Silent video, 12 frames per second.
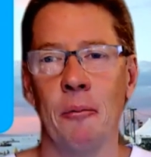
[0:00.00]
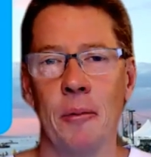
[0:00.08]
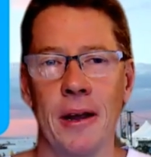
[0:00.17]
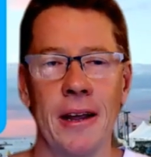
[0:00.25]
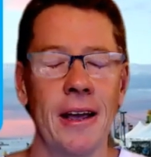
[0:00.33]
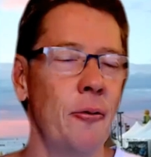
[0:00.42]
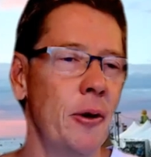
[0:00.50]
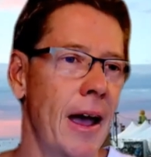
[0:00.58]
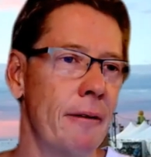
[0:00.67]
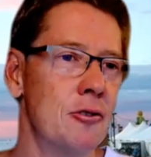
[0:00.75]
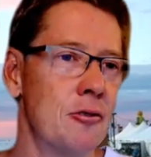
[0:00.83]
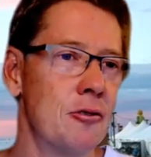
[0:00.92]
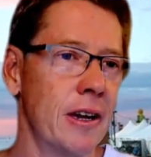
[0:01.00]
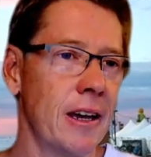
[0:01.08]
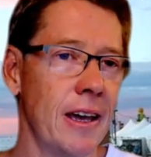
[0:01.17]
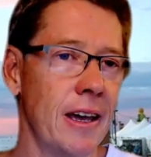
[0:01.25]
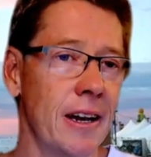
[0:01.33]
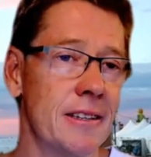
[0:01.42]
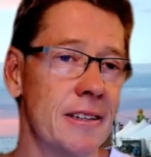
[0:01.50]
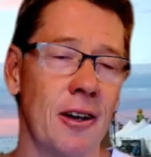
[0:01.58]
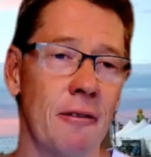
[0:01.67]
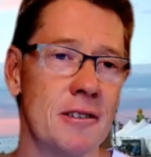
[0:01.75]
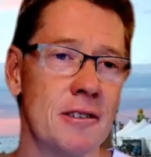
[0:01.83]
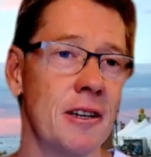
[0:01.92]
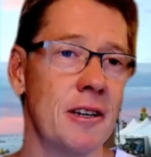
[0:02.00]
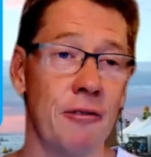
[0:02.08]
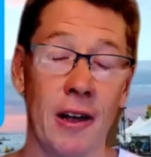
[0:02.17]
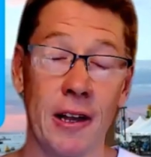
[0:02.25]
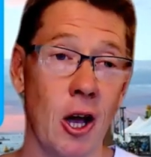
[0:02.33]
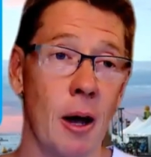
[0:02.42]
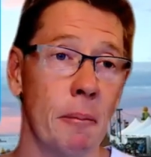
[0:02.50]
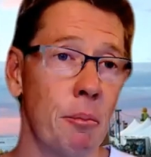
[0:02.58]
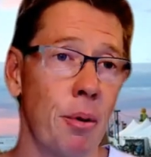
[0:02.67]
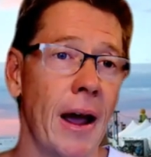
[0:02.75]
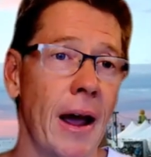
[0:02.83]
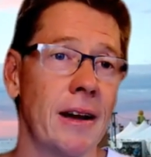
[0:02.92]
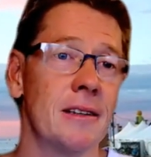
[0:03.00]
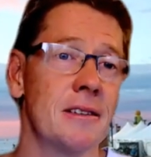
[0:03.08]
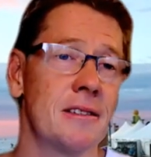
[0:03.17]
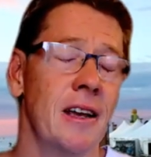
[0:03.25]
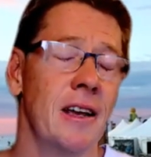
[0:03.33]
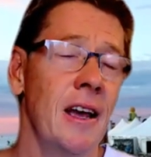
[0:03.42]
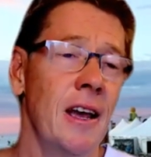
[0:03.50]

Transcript: And we we have a drink, and it's obviously fairly common practice.